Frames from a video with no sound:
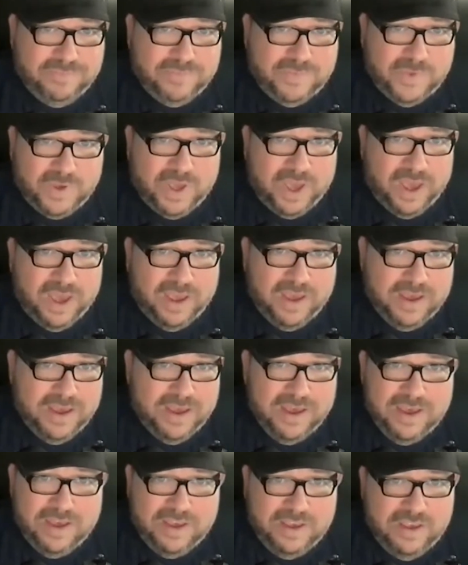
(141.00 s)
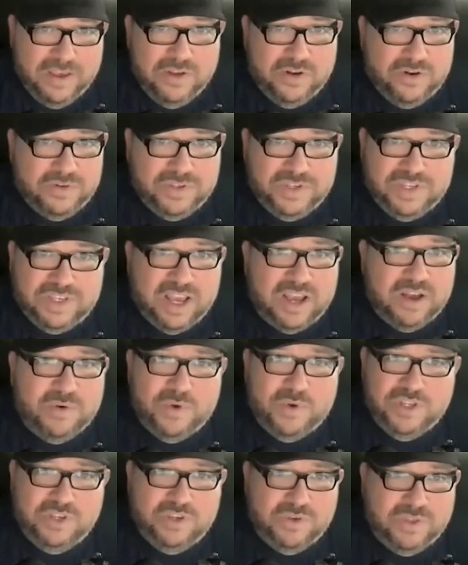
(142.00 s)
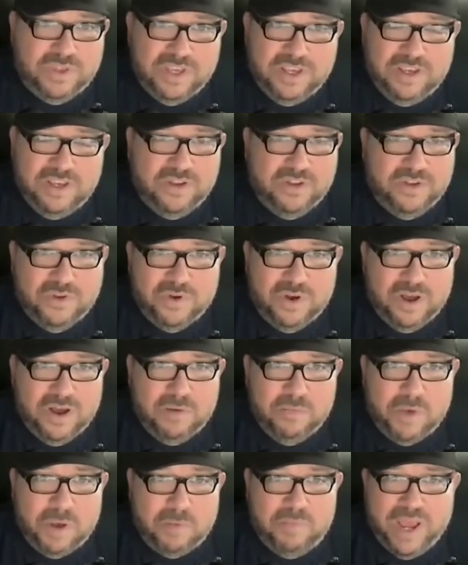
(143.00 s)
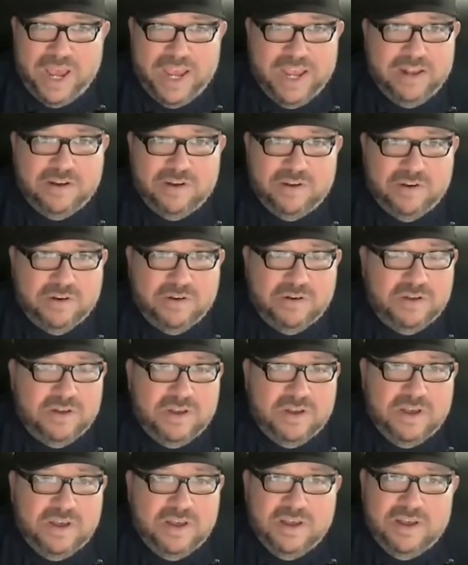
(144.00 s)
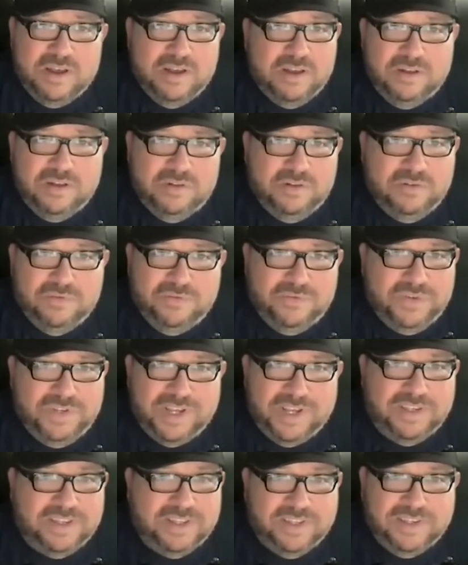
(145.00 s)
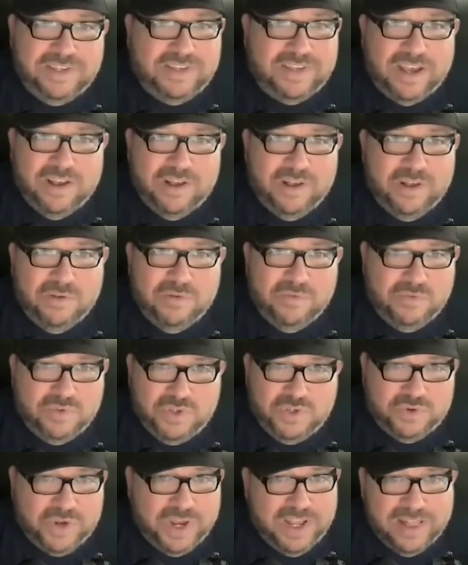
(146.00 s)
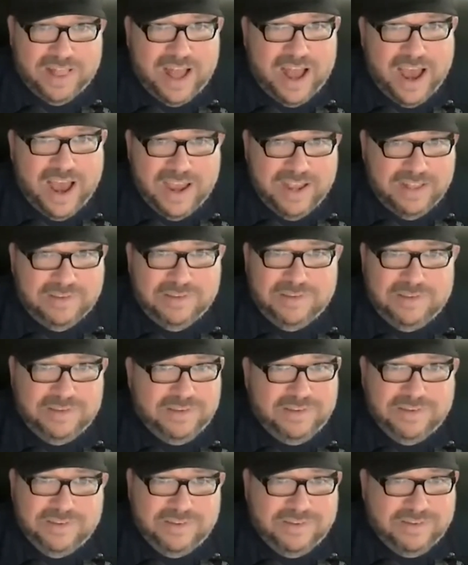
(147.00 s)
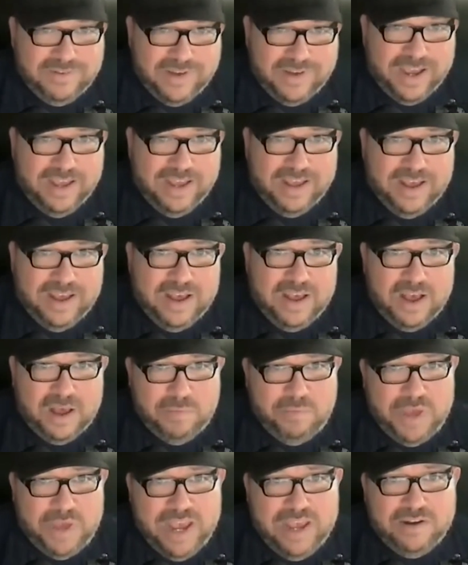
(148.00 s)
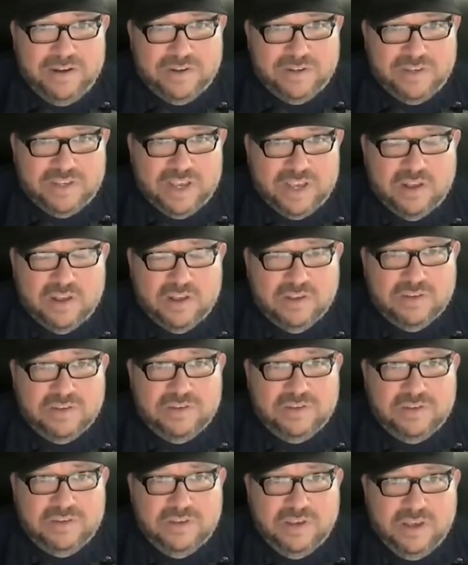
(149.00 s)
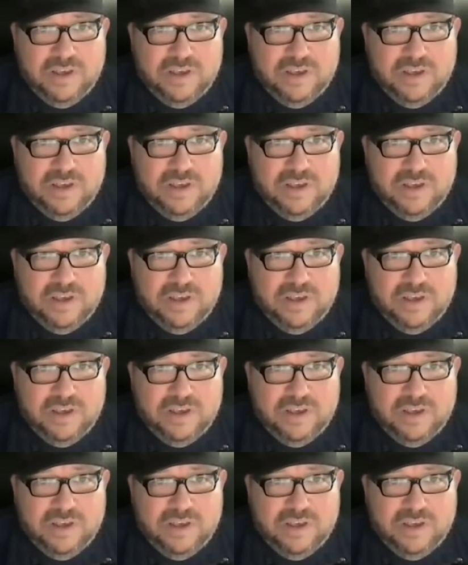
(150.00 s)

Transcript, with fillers: Okay. You don't sell what you think you do. A, a painter doesn't sell straight lines, right? A painter sells